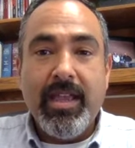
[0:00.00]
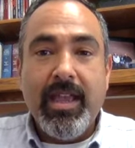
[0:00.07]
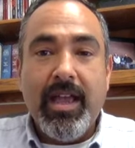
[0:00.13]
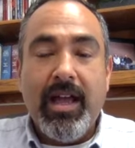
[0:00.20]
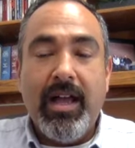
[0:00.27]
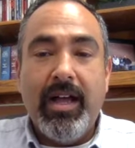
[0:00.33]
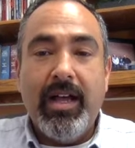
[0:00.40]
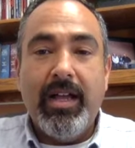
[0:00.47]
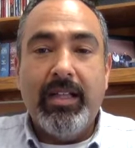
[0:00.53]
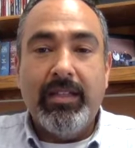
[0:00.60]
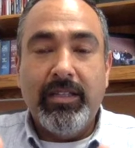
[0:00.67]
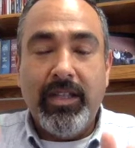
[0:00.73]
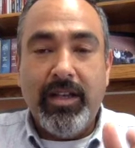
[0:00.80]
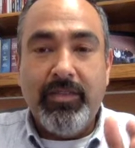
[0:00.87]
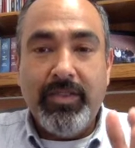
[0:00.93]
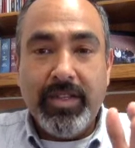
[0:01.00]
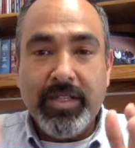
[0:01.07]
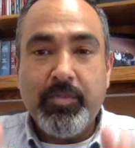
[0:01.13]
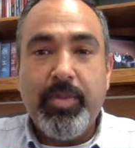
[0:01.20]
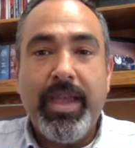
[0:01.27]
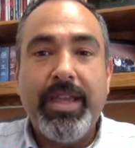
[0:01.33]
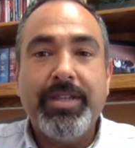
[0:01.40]
Love is
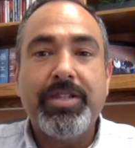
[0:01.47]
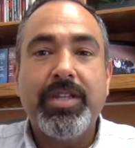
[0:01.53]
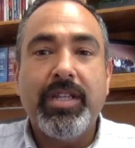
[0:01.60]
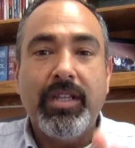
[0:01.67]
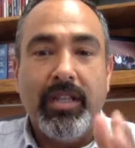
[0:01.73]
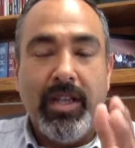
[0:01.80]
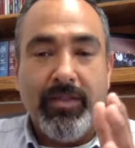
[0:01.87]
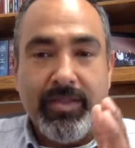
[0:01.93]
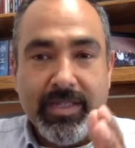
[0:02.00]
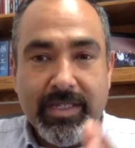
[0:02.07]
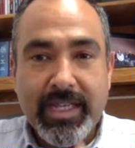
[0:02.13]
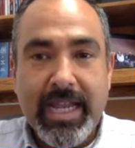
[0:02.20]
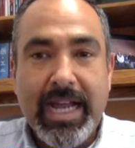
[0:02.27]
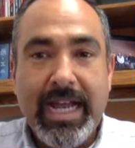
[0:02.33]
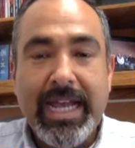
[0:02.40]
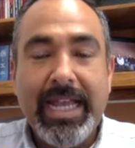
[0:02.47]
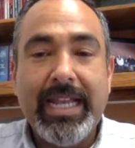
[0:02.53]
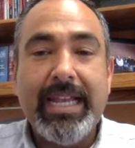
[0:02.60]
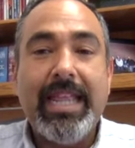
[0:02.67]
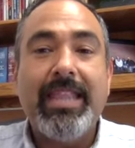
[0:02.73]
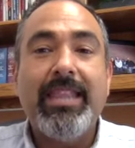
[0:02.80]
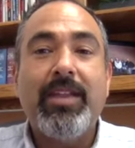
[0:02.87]
patient, love is
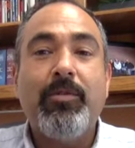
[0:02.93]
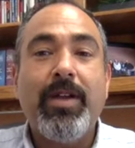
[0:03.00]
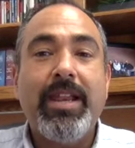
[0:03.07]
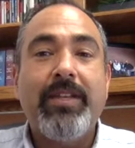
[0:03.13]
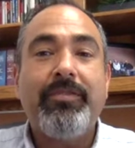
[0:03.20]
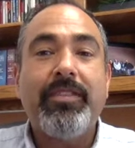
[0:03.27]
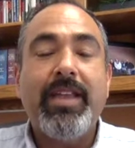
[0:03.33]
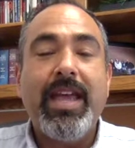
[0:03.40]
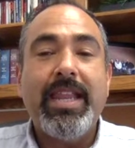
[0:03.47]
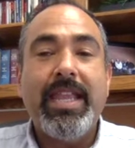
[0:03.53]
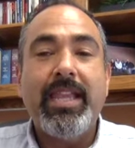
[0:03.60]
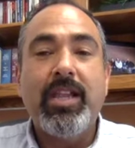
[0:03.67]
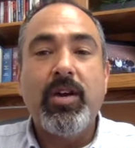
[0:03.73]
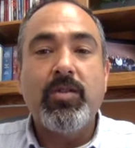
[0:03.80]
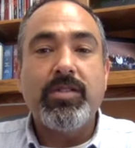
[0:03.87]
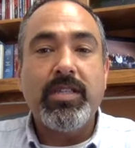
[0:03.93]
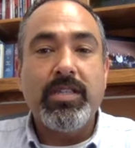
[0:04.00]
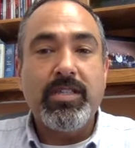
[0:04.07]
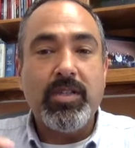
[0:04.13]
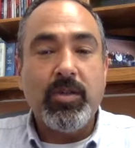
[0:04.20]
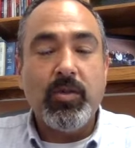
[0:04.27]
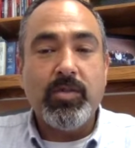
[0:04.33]
kind, and then right after that he goes
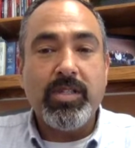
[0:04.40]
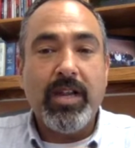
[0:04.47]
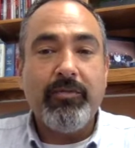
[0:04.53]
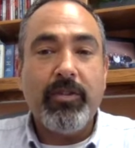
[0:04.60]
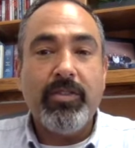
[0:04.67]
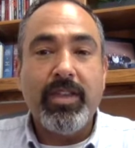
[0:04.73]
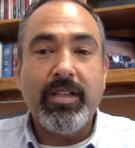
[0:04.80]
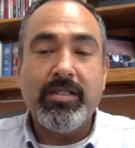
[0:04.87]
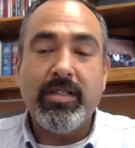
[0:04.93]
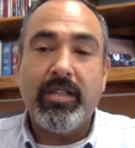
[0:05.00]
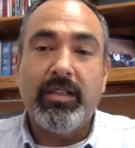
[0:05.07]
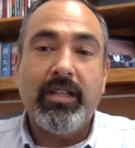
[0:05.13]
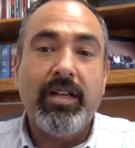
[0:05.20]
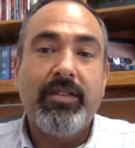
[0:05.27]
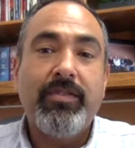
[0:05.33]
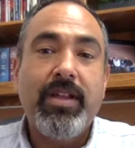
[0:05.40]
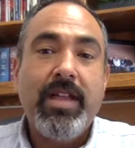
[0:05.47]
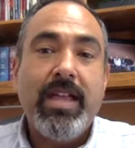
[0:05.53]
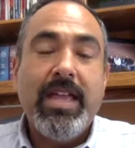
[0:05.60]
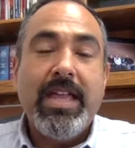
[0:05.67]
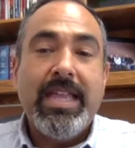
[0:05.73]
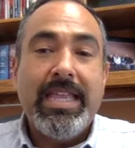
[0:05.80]
into several things that love
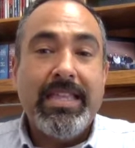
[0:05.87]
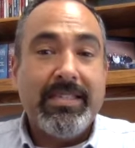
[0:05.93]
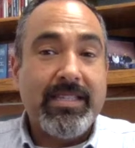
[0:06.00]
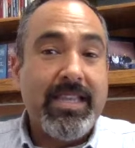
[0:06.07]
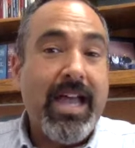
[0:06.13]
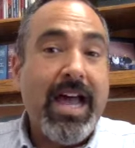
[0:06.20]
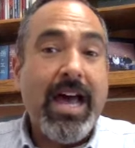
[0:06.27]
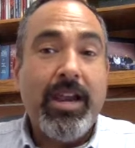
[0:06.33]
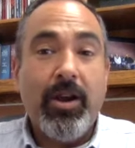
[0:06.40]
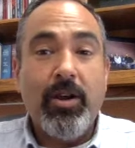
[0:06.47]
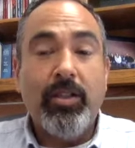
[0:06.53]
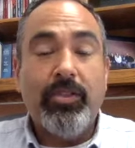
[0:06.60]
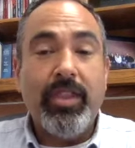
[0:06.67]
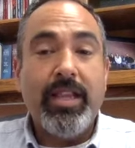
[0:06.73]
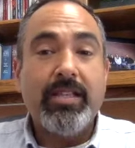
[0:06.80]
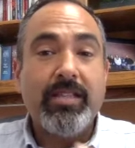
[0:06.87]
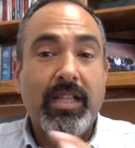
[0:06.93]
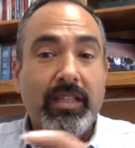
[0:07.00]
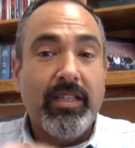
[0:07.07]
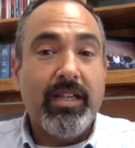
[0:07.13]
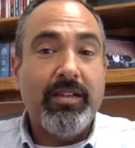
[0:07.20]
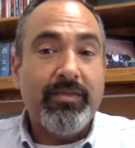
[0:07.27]
is not, or things that
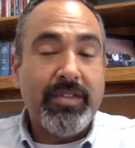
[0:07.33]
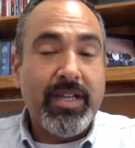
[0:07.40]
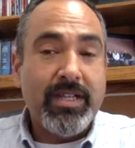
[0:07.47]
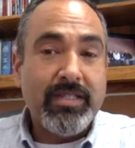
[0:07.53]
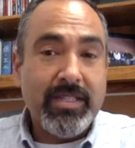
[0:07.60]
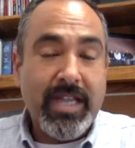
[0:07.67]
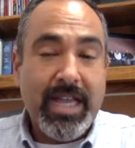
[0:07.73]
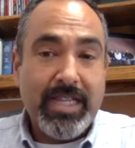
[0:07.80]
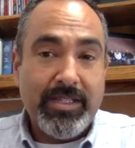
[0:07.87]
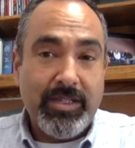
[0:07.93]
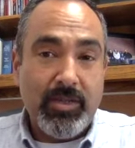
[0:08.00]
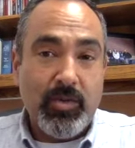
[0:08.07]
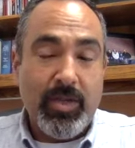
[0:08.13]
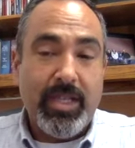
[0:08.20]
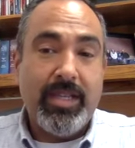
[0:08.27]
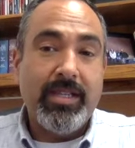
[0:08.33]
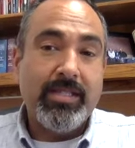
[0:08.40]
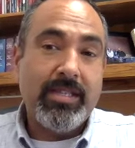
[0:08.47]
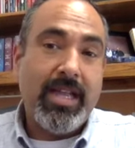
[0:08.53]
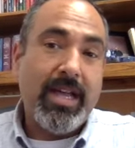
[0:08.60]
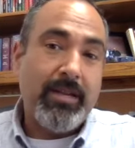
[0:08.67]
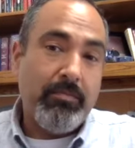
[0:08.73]
love does not do. It is
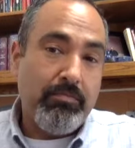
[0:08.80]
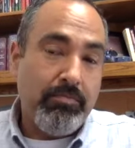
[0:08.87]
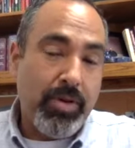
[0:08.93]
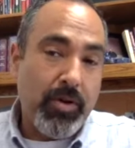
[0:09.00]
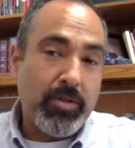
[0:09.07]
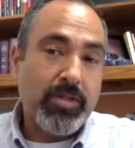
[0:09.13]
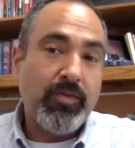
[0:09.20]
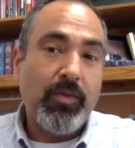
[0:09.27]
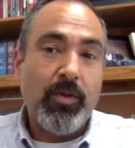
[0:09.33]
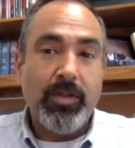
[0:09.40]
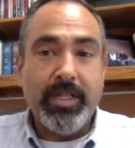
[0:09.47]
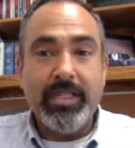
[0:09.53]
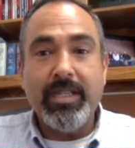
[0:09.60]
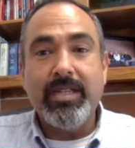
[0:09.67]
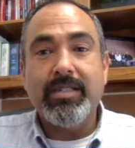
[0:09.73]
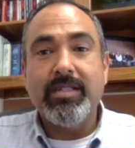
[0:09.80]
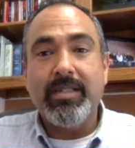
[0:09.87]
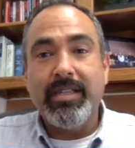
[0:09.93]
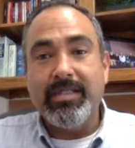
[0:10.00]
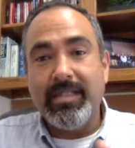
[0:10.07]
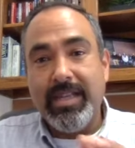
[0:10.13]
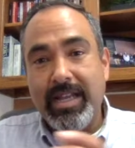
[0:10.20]
not boastful.
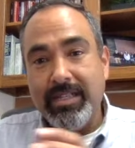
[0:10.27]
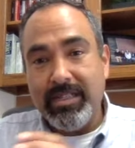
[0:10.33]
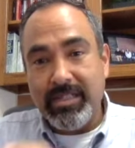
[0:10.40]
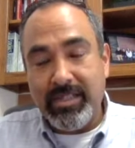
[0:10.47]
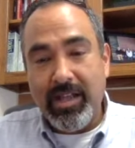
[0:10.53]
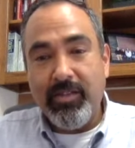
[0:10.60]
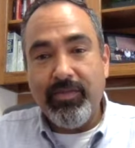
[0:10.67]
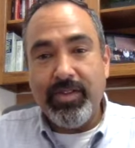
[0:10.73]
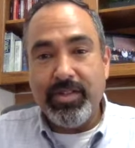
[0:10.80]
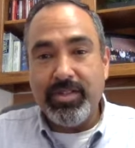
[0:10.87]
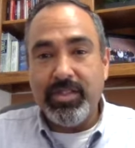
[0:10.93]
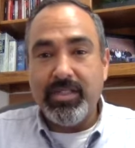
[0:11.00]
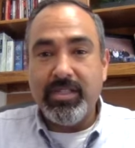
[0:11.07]
It's not selfish.